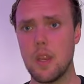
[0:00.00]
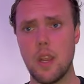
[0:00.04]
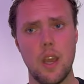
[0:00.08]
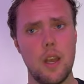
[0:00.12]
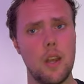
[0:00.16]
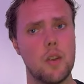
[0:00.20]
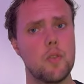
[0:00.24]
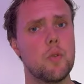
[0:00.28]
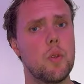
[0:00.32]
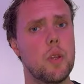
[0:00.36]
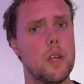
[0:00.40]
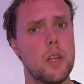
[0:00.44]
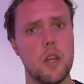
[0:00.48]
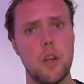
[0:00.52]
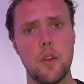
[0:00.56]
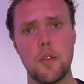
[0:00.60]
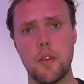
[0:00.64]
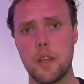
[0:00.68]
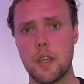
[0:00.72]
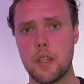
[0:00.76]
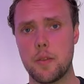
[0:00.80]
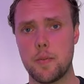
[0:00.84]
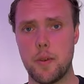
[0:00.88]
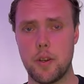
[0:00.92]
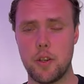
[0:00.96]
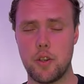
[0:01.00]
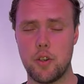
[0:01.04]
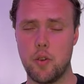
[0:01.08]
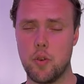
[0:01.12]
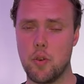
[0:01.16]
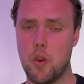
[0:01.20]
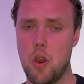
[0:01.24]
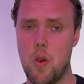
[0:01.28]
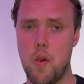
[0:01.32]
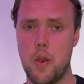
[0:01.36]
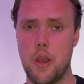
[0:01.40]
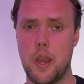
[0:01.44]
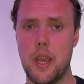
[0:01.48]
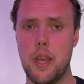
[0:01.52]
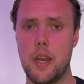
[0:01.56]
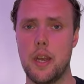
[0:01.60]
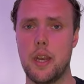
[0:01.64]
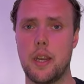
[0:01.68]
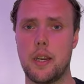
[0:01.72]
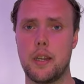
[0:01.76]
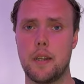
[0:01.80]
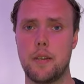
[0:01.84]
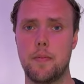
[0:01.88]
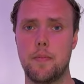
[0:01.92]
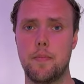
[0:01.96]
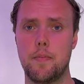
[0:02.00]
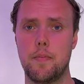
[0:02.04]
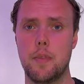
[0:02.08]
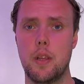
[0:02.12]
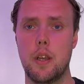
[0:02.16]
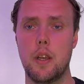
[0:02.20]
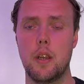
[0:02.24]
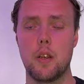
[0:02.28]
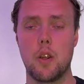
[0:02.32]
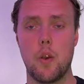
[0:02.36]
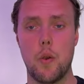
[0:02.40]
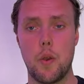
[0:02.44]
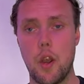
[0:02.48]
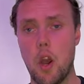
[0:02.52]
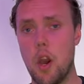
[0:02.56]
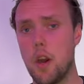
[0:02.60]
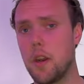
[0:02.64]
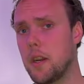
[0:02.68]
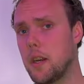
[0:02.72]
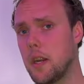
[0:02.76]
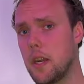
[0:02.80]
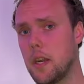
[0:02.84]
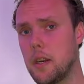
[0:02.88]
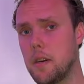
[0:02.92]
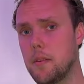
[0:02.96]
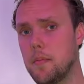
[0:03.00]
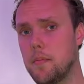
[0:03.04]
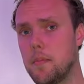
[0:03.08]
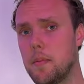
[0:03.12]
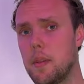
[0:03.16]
There's really nothing special going in here, going on in here.